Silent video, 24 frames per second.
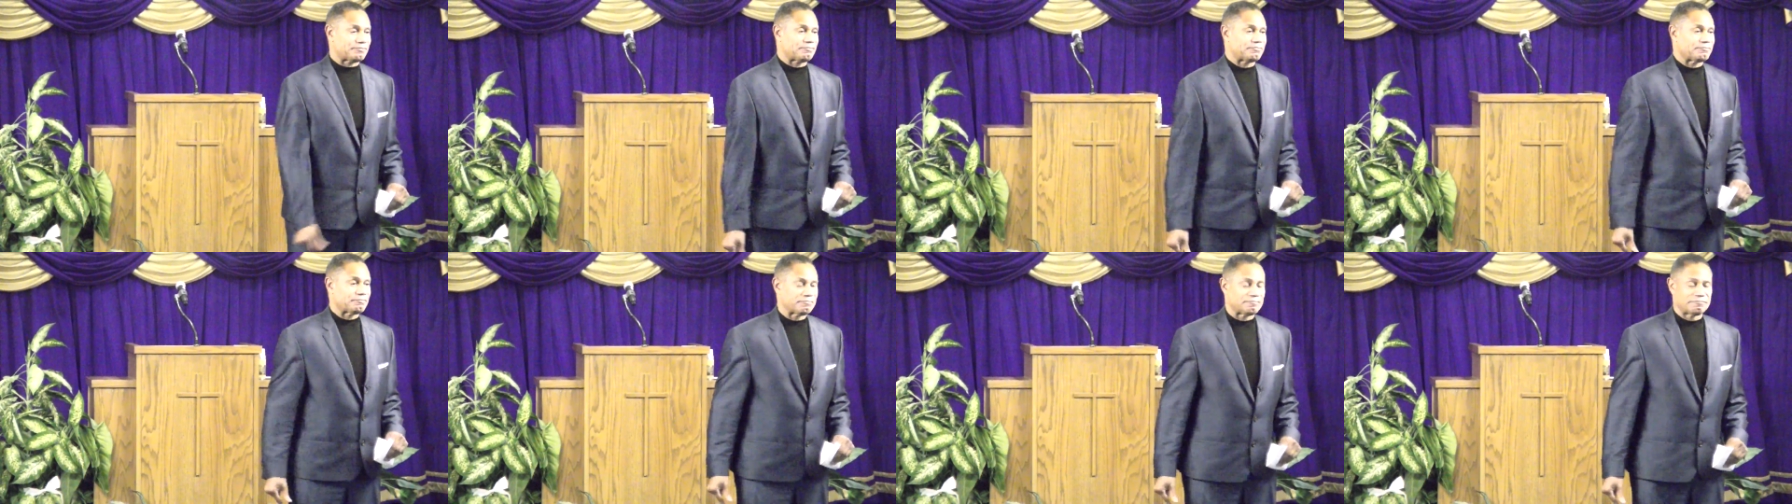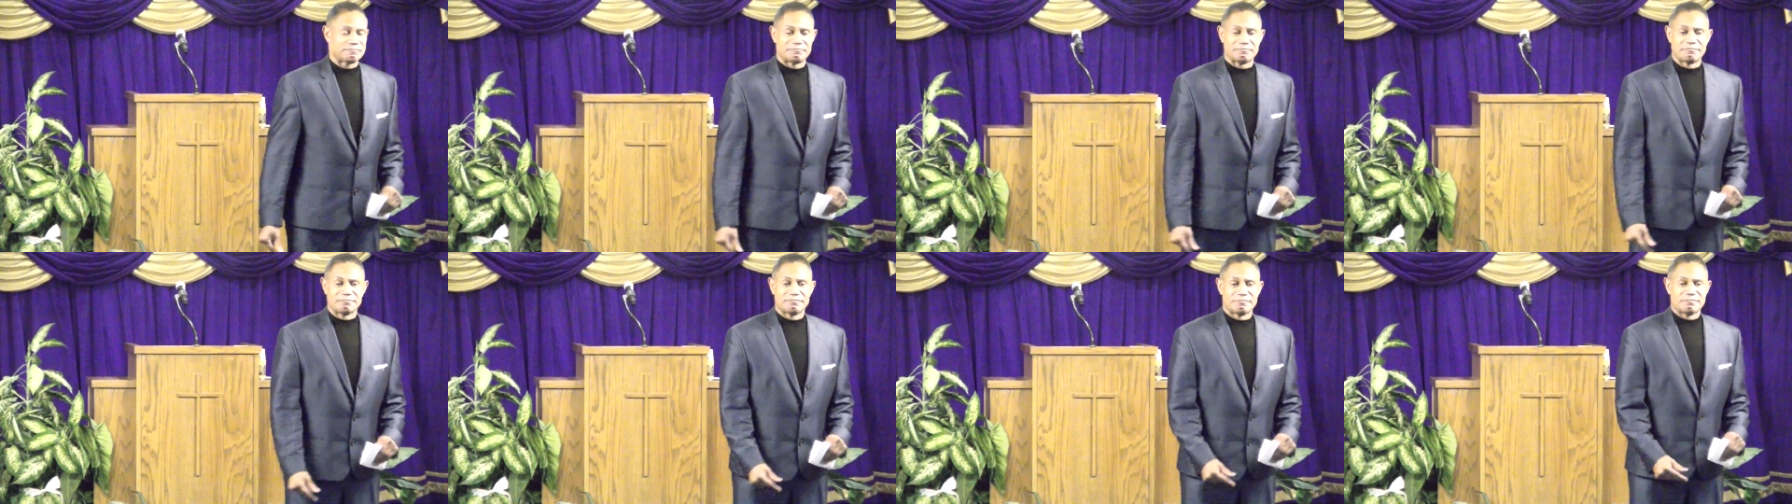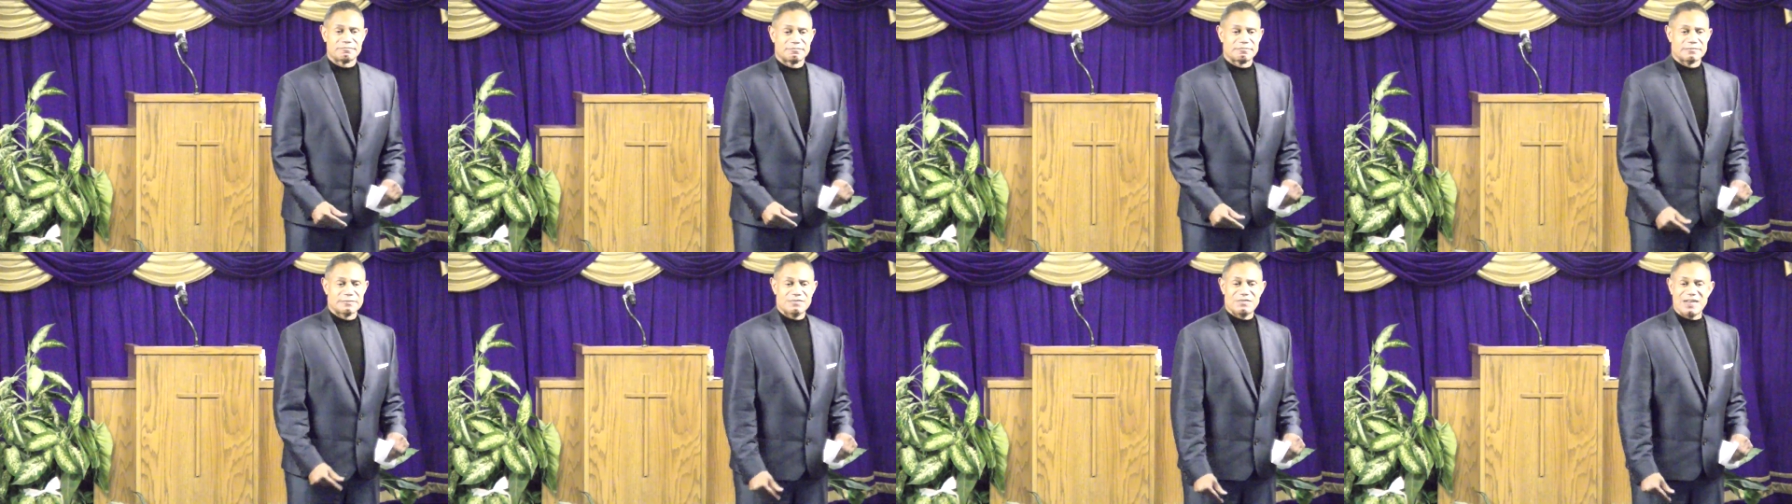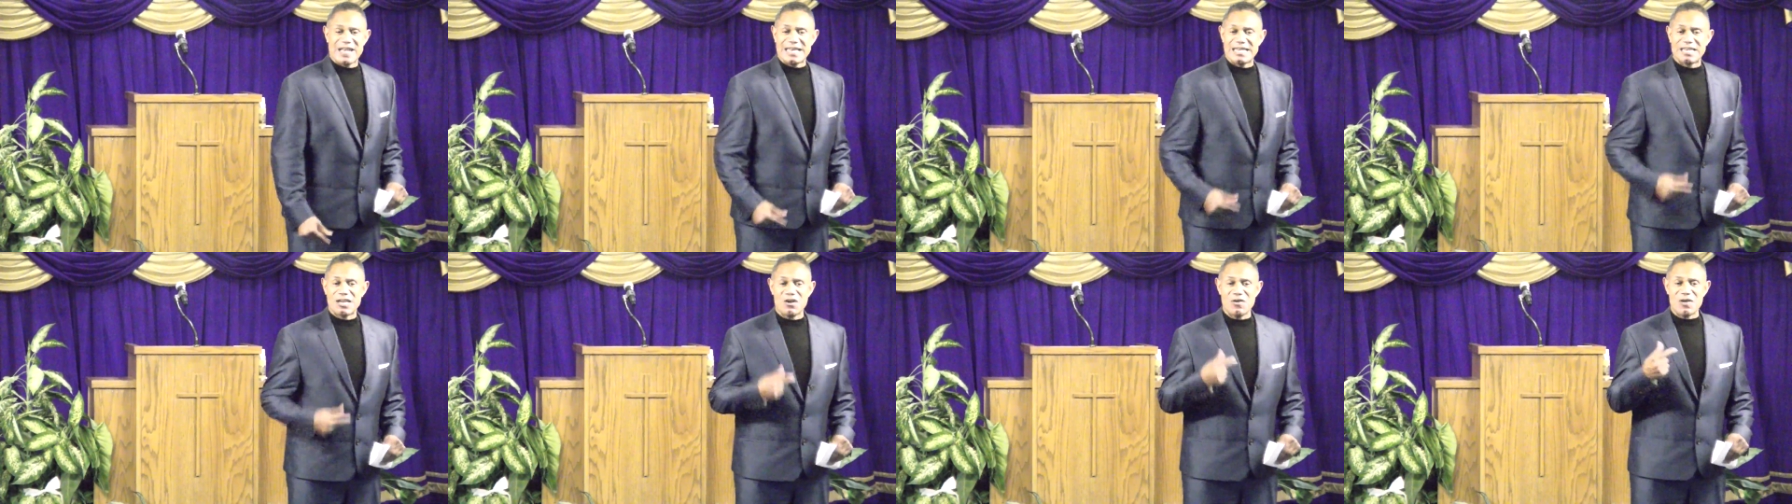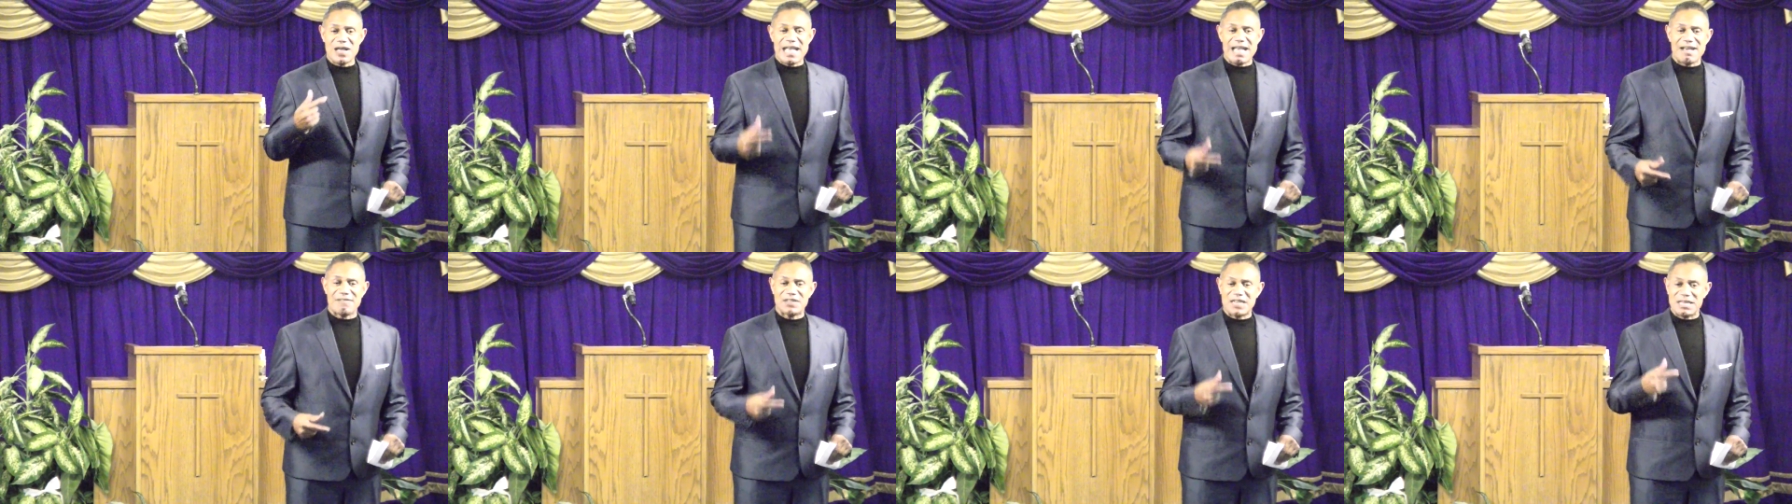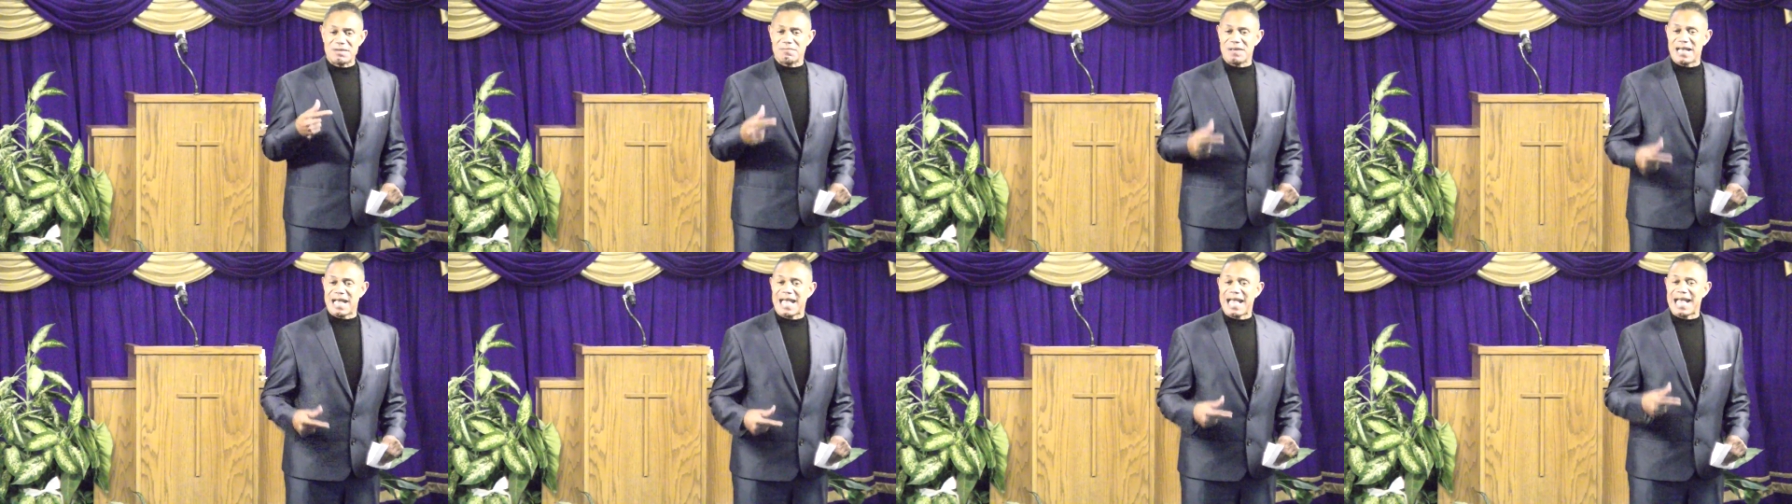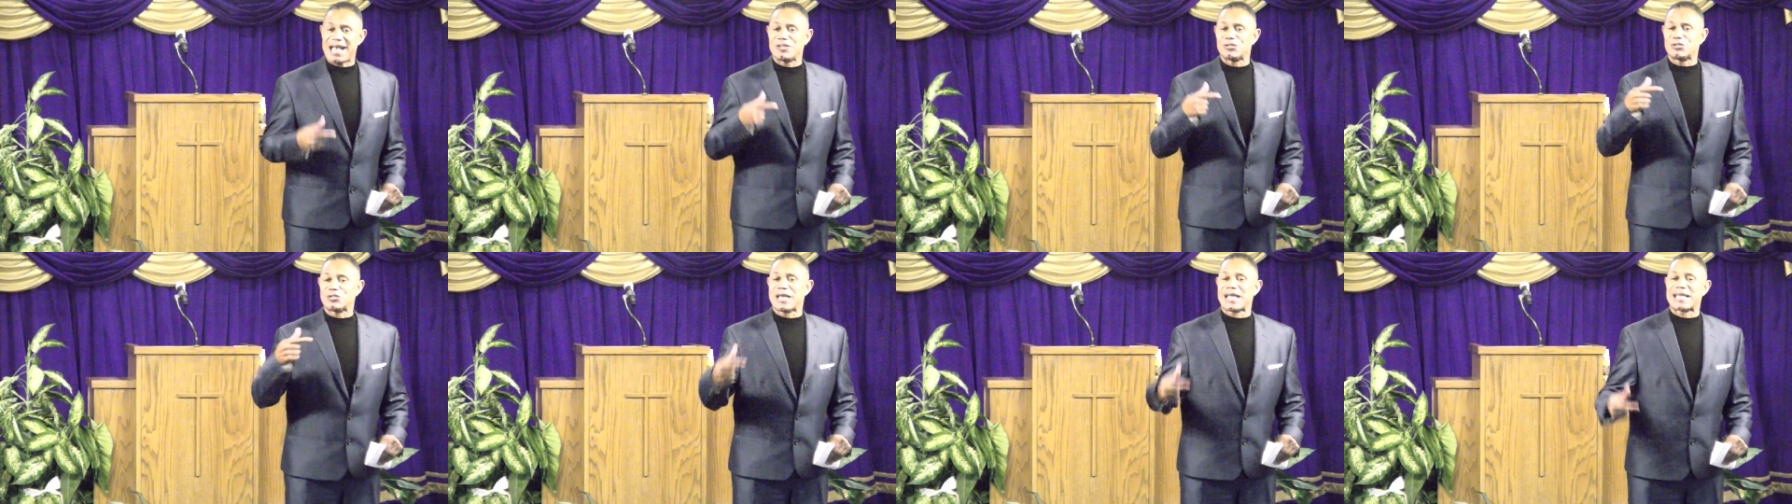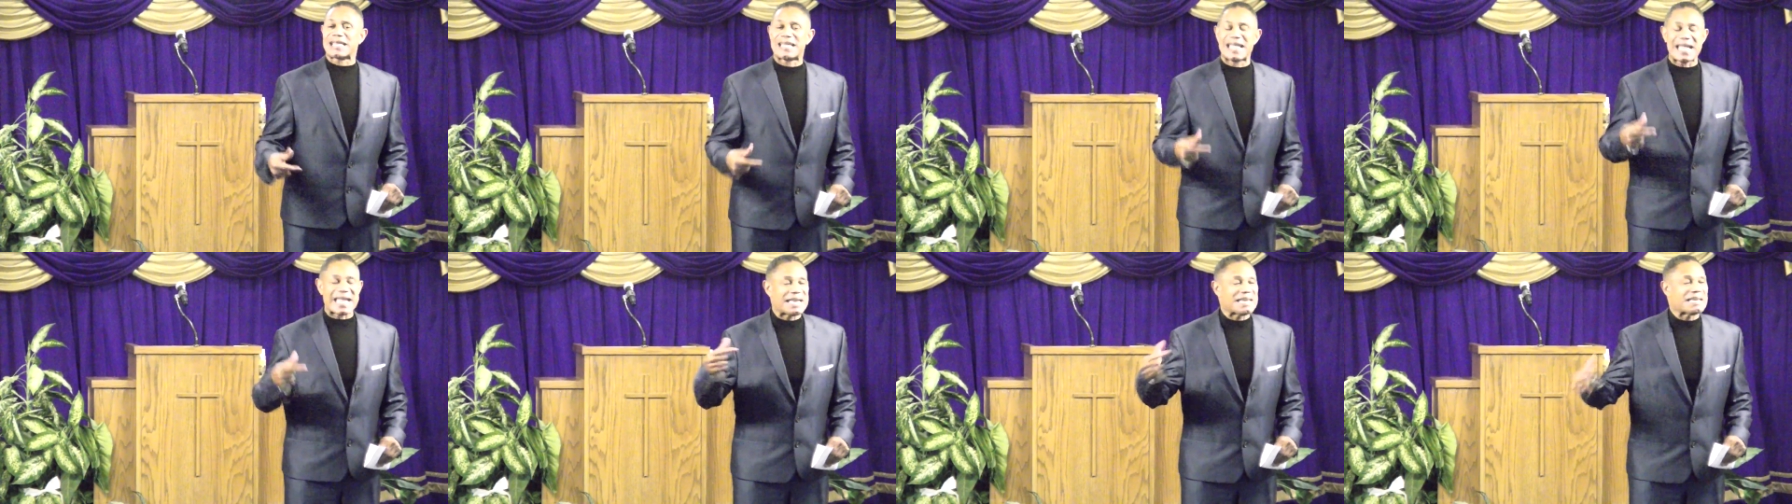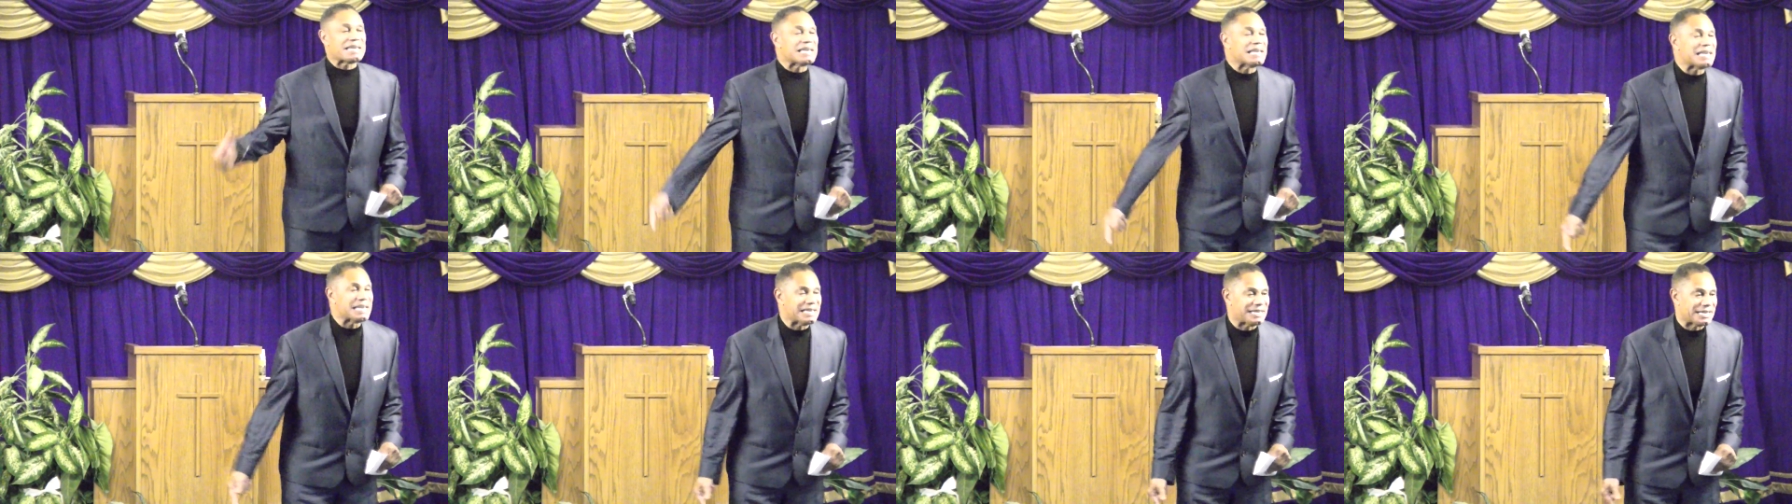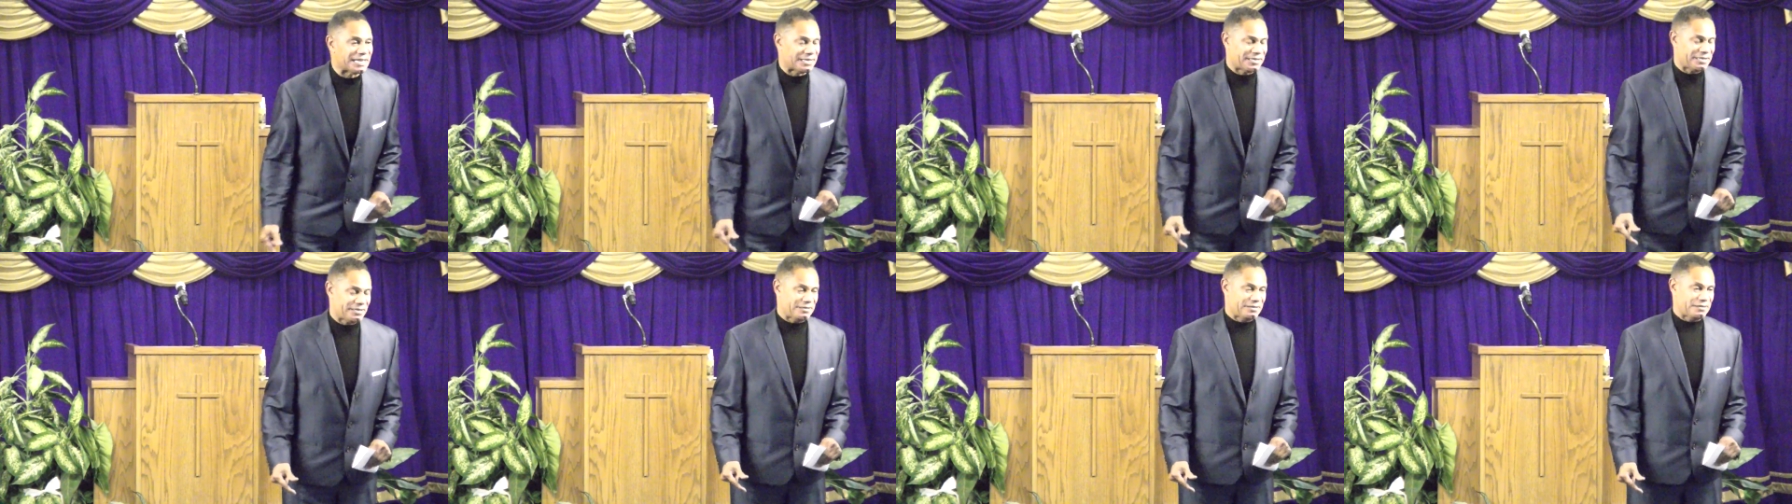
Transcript: If I don't have it in my house, I can't eat it.